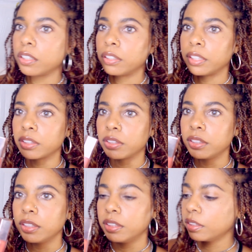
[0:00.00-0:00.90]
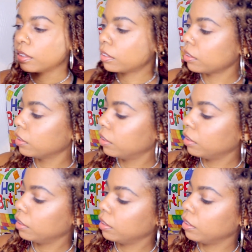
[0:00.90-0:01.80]
Okay, so this is
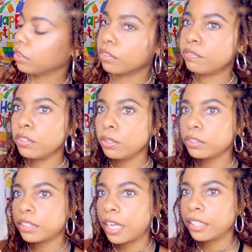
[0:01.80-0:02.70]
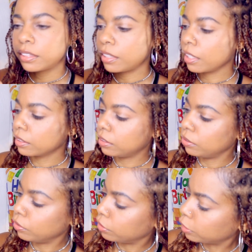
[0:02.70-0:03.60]
the full size next
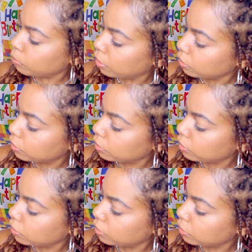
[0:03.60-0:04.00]
to the small